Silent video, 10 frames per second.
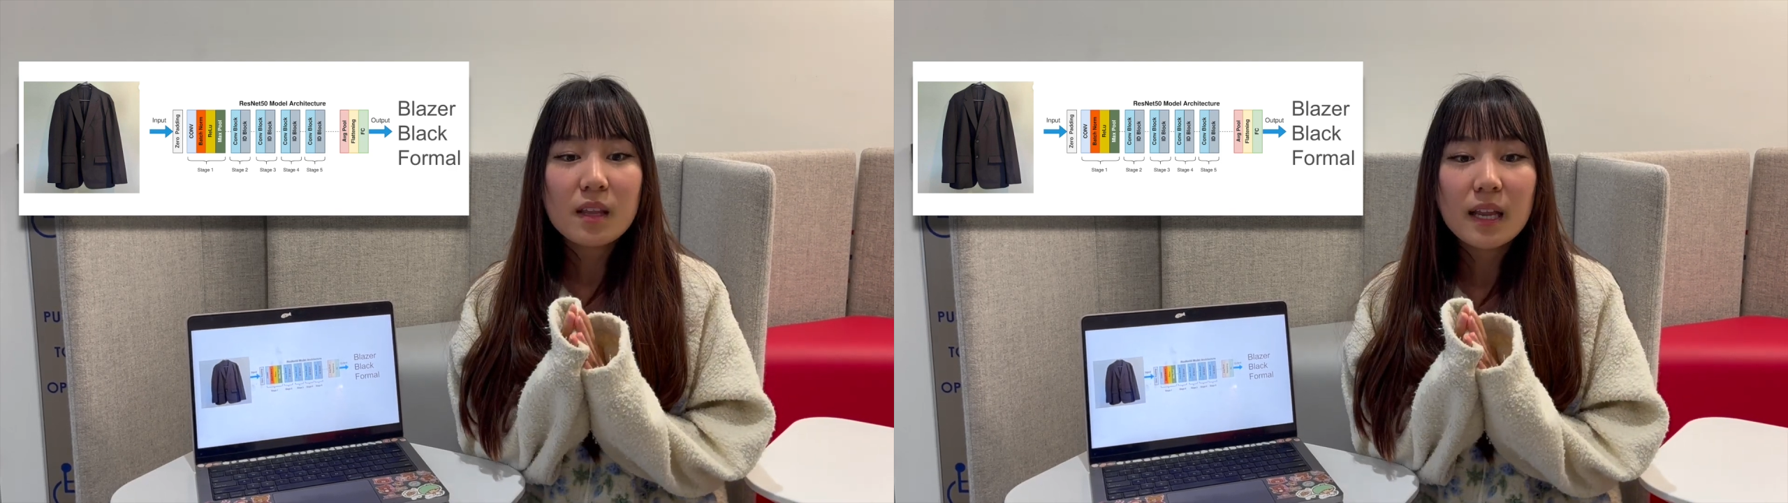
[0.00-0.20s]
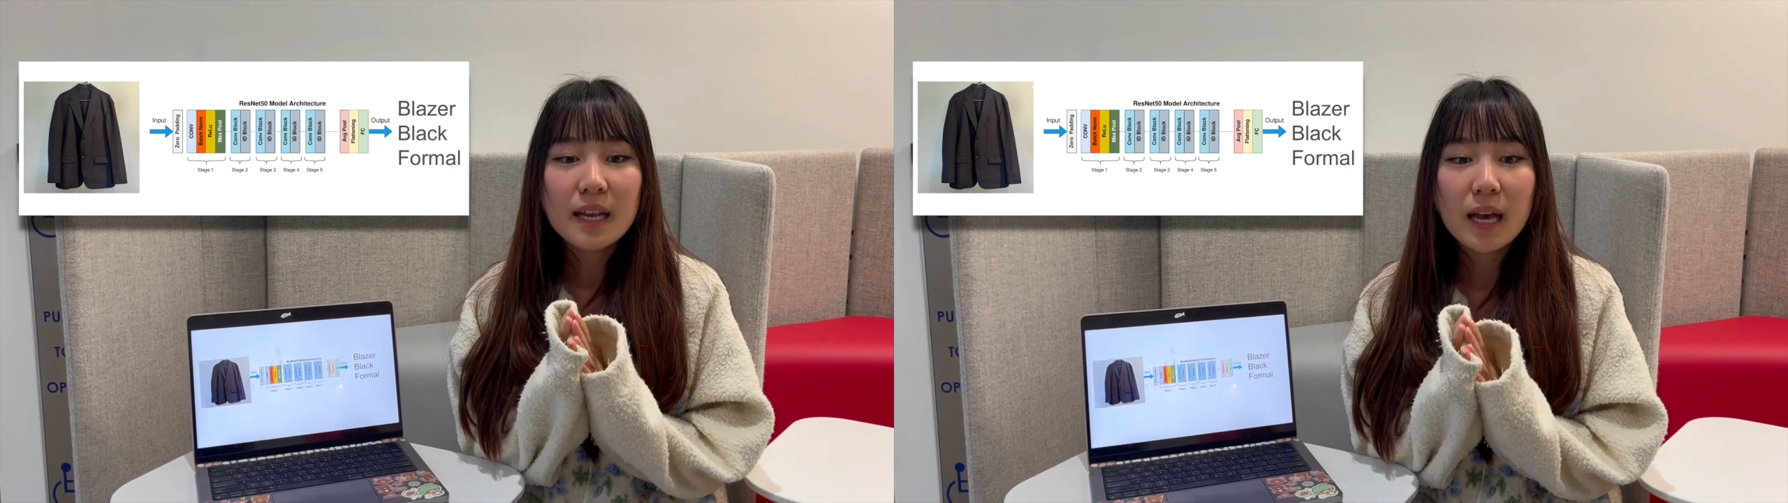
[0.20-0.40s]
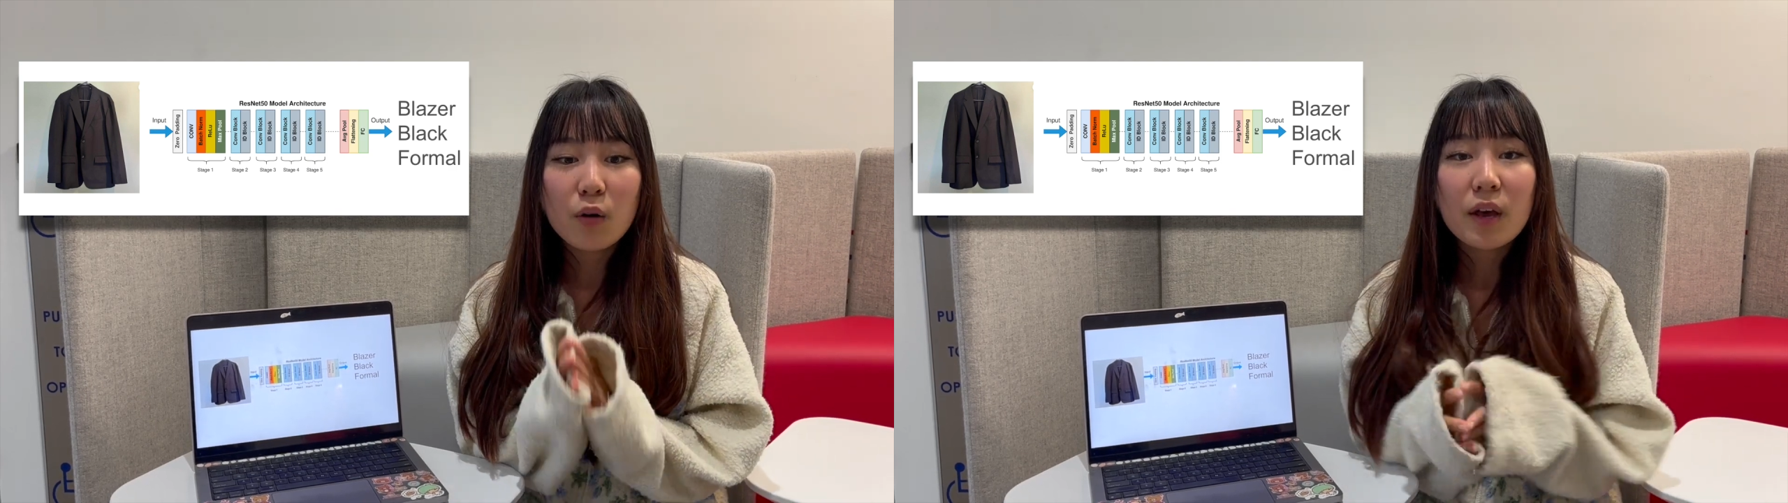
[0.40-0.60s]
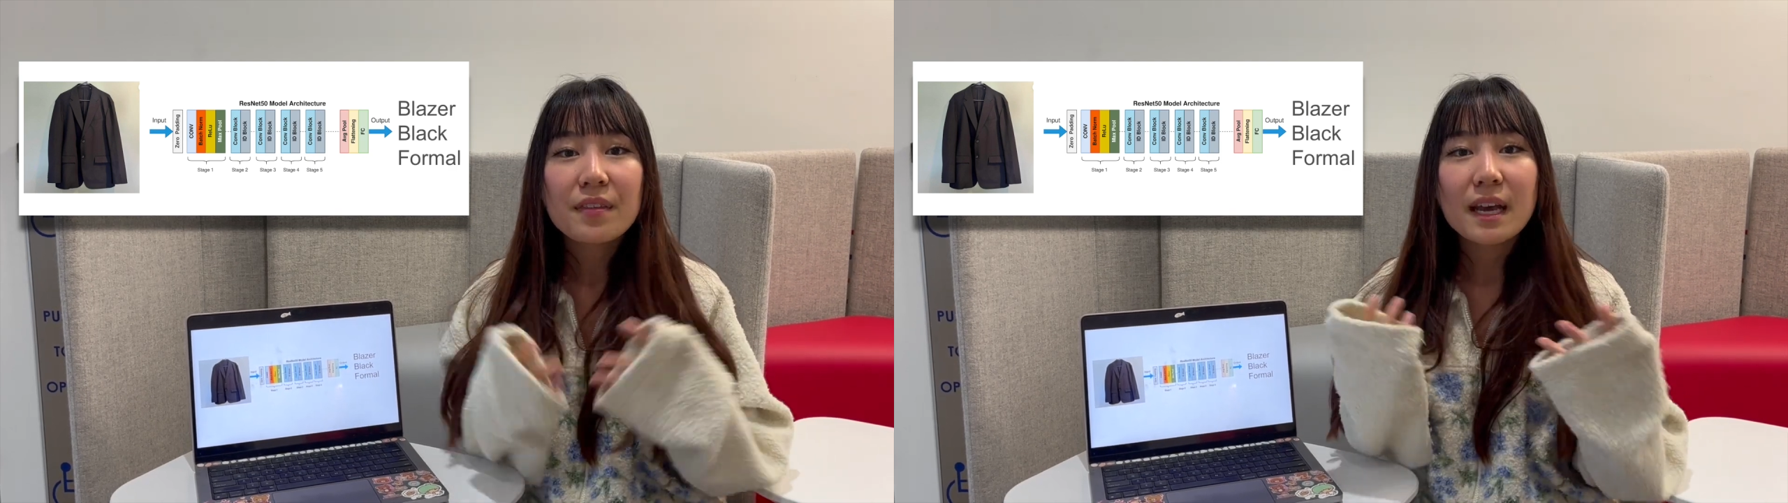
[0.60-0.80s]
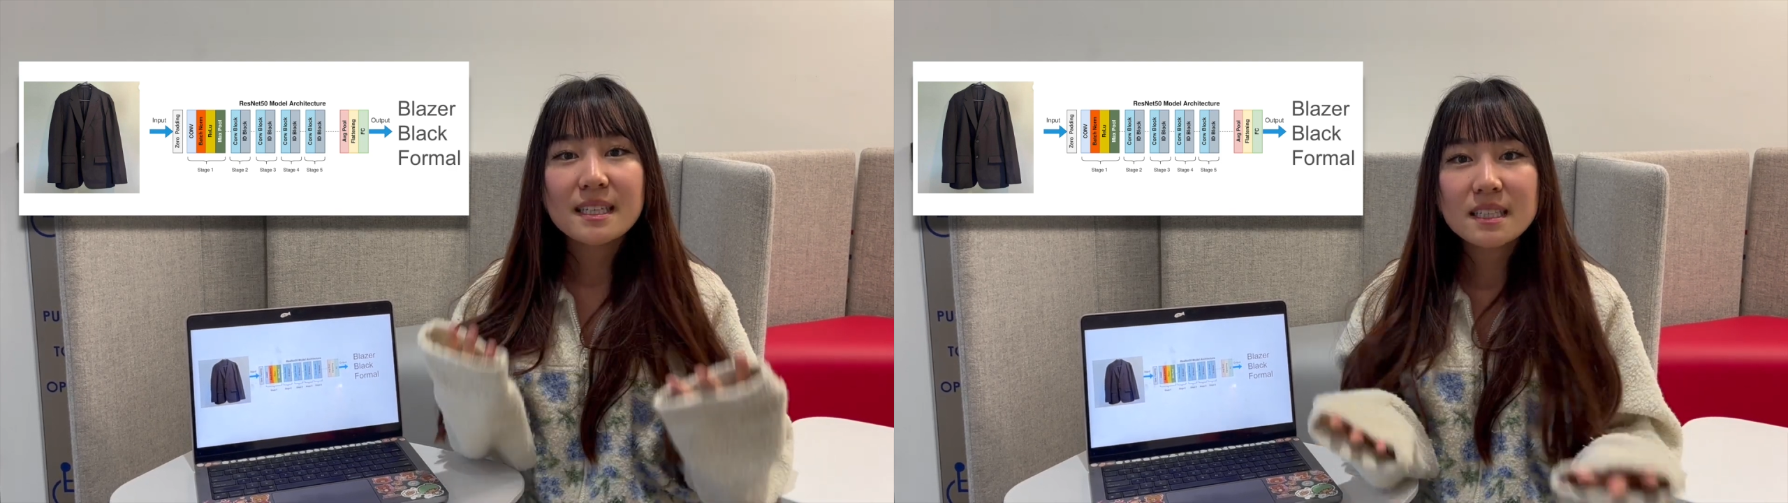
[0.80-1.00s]
Now, the
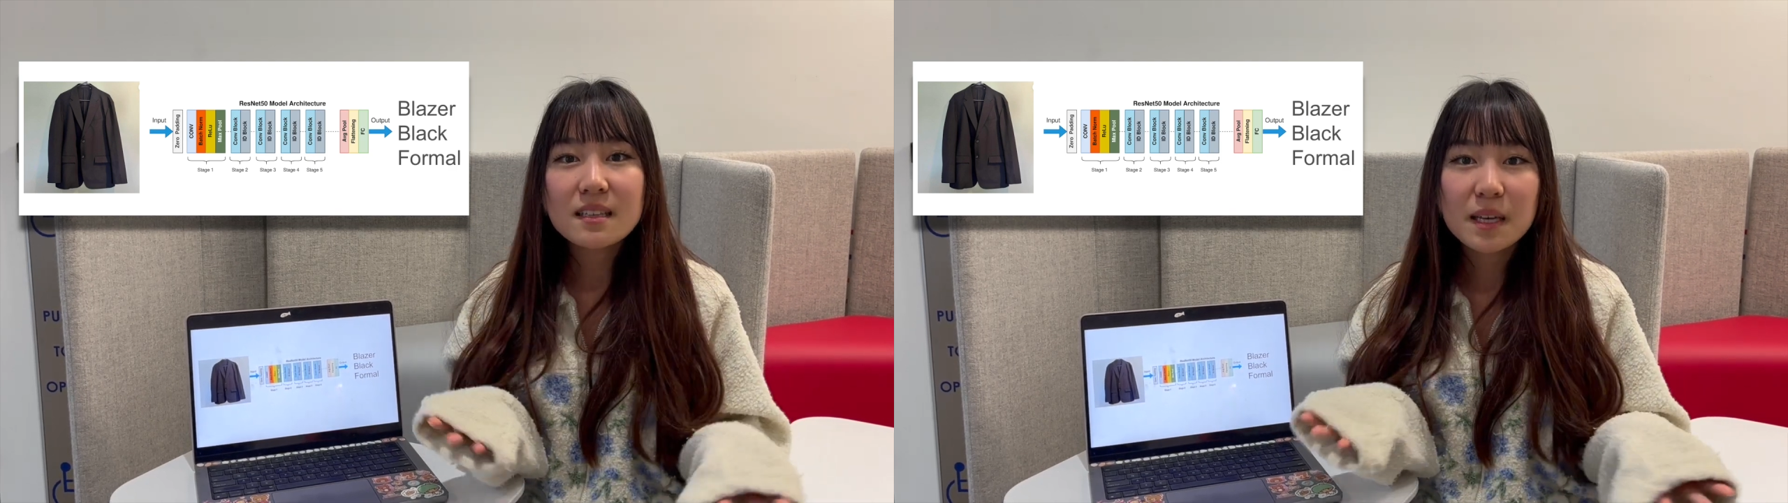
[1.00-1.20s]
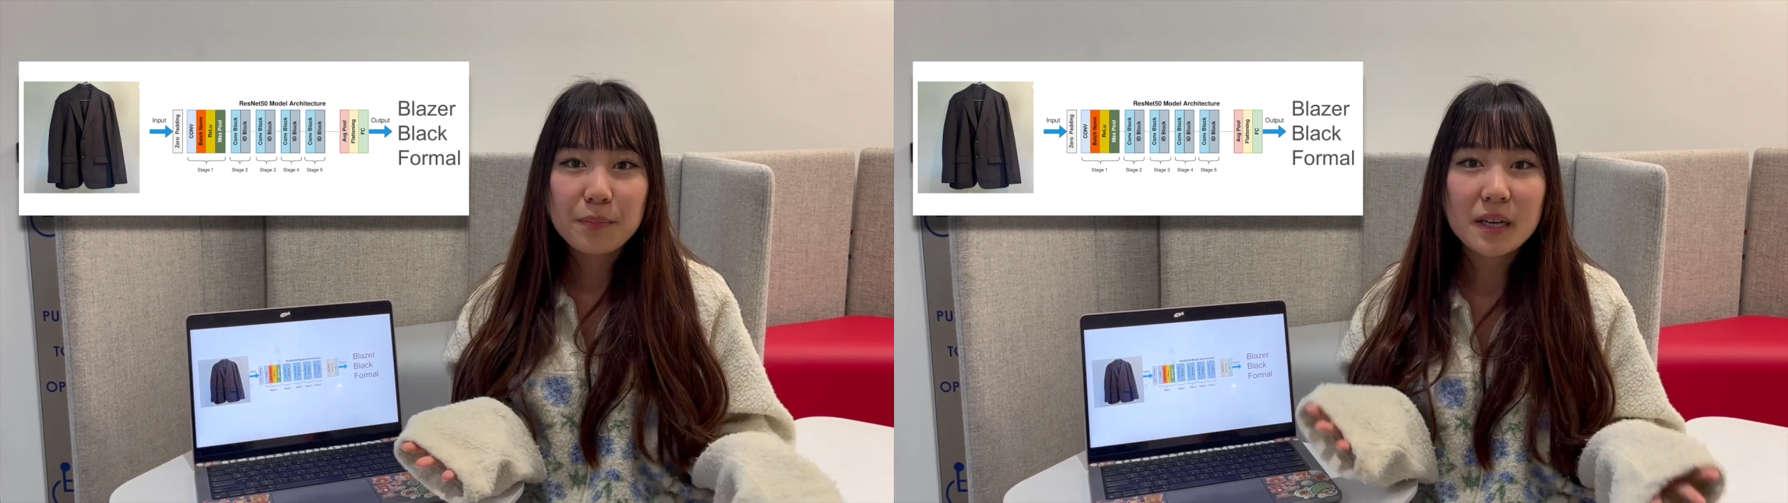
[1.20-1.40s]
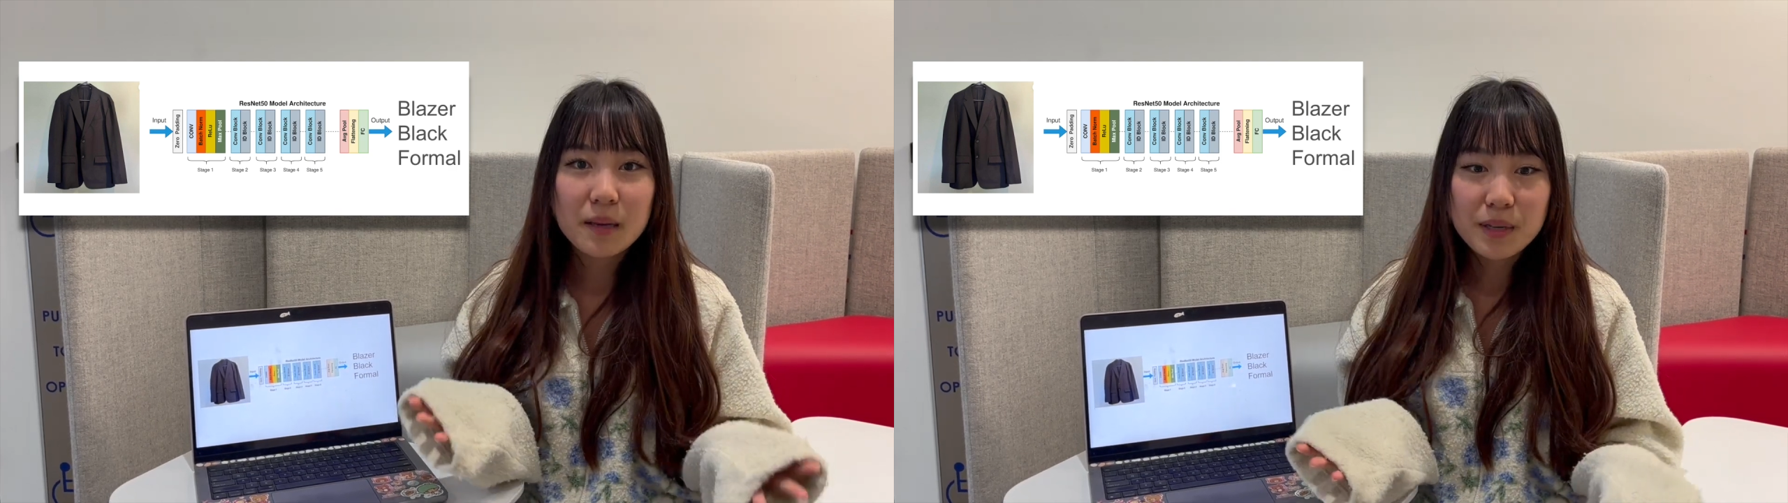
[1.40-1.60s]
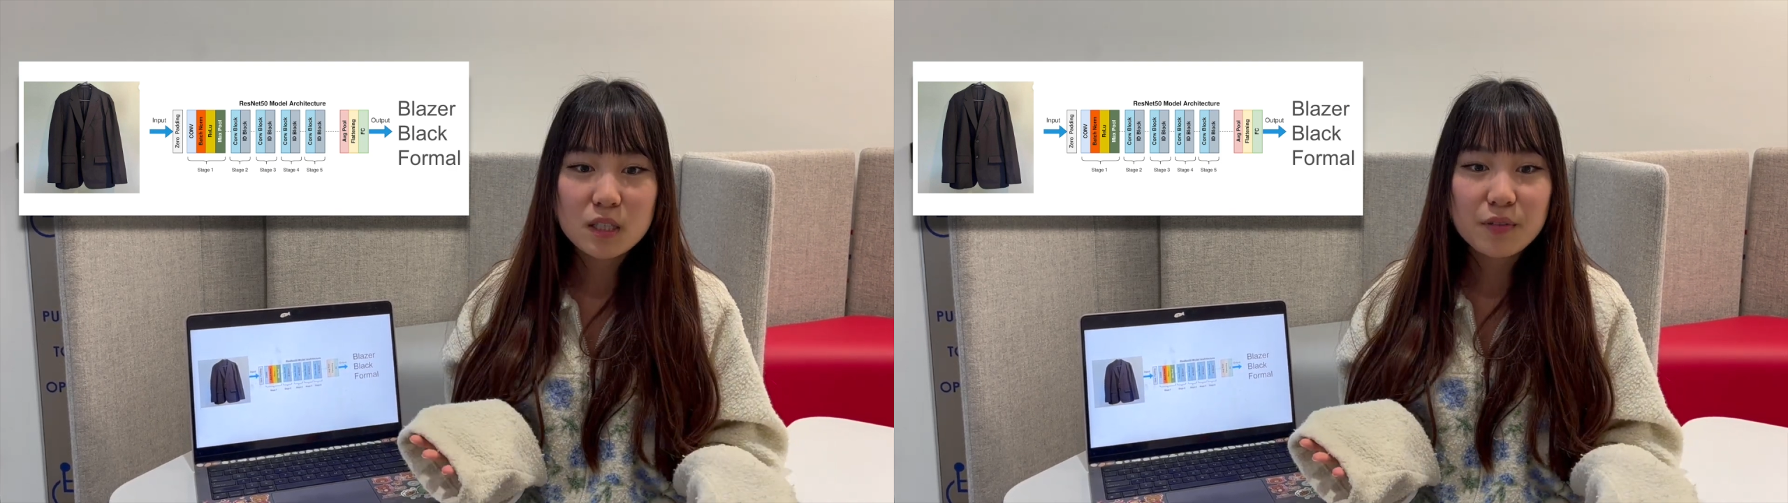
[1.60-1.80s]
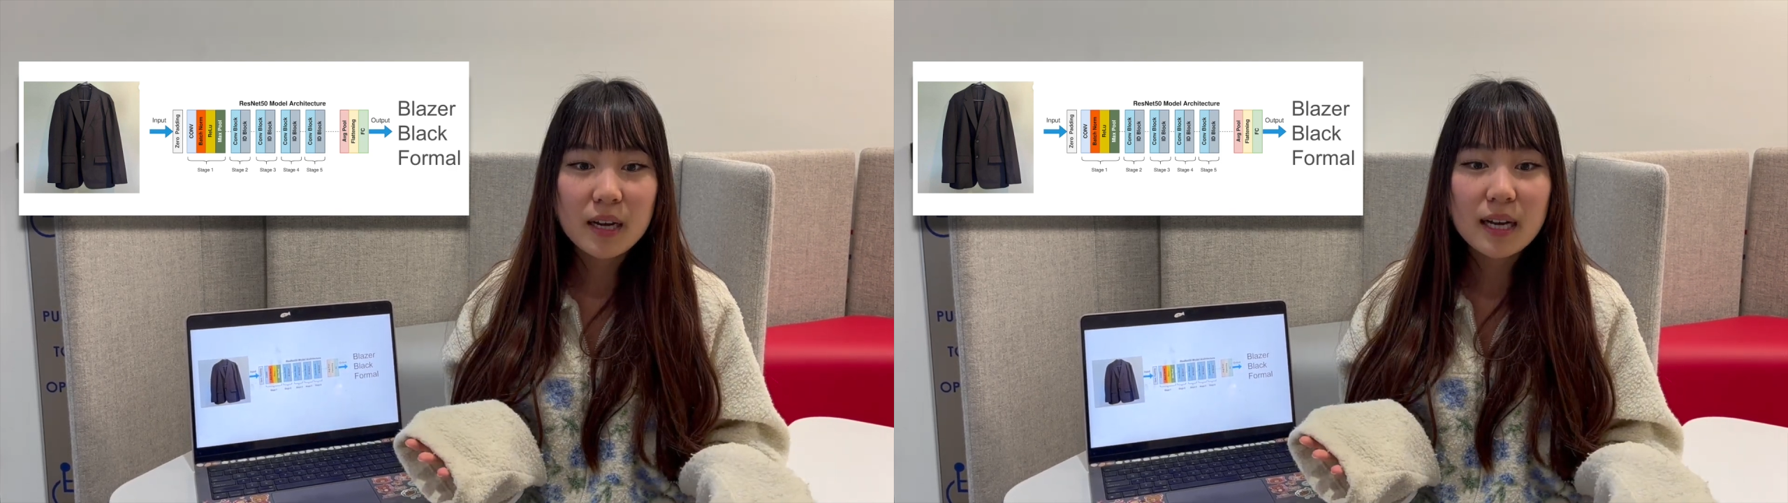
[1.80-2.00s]
ideal input image
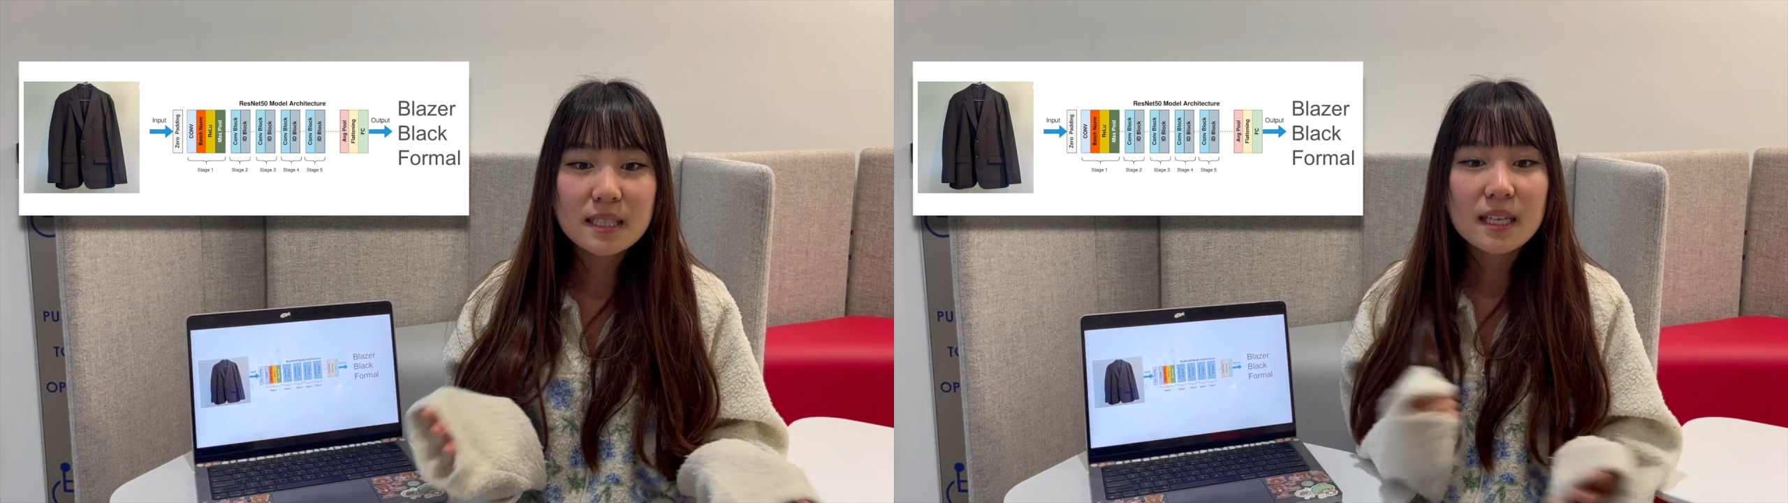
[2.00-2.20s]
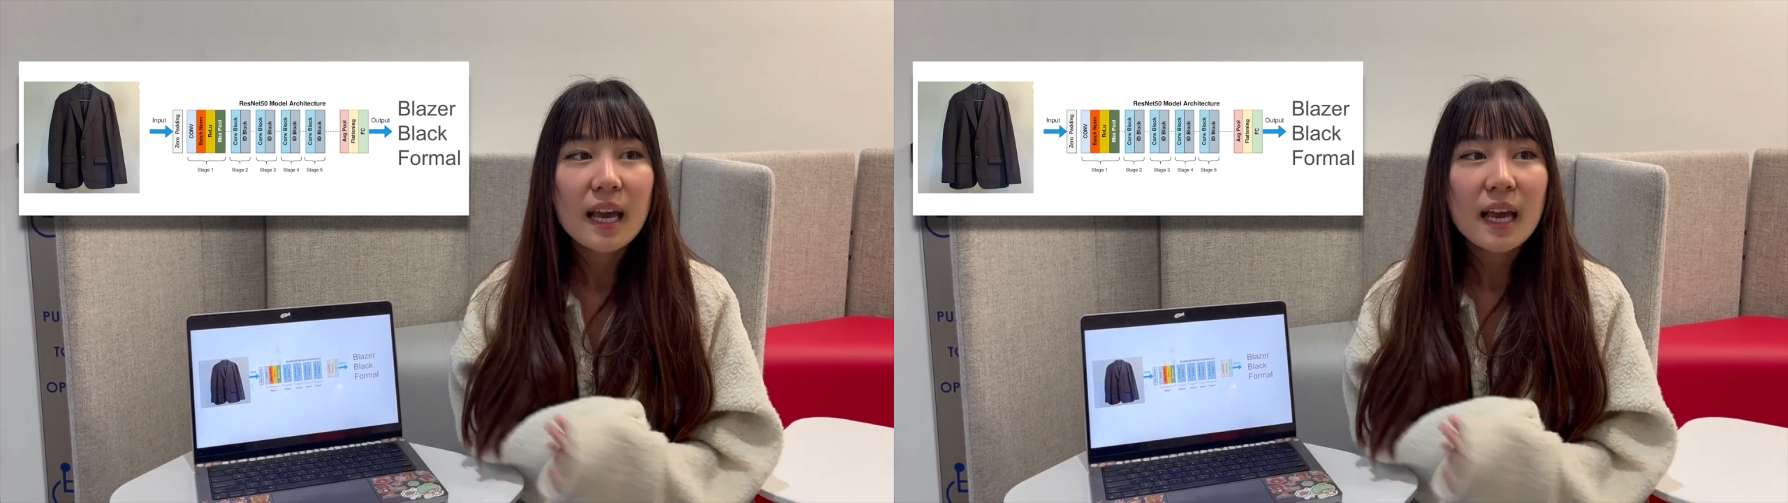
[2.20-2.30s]
for us